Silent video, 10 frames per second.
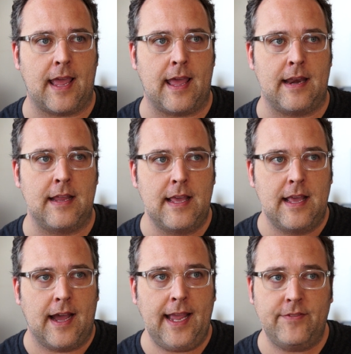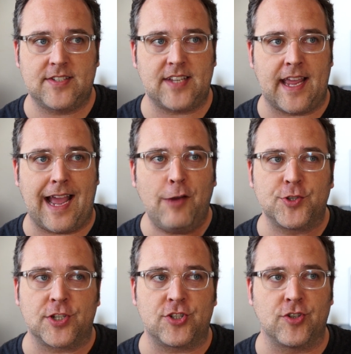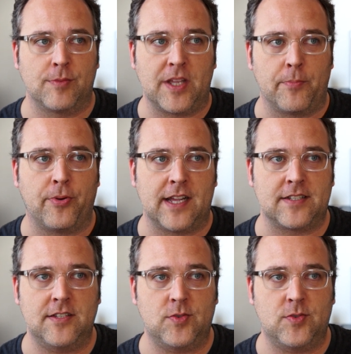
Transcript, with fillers: And I have to say, I was extremely impressed.